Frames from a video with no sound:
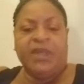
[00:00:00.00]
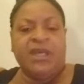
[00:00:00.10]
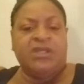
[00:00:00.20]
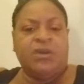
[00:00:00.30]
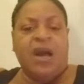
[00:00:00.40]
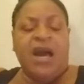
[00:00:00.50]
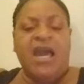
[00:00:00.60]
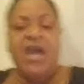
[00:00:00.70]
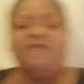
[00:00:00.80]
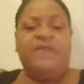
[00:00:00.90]
So I
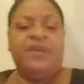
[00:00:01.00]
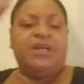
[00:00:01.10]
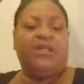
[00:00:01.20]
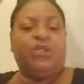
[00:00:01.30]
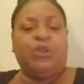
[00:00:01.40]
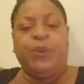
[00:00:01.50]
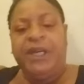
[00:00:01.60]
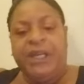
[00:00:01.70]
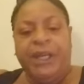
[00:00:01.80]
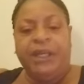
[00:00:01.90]
have been
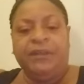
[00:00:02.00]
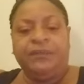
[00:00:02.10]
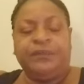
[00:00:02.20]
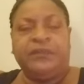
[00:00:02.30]
tweeting,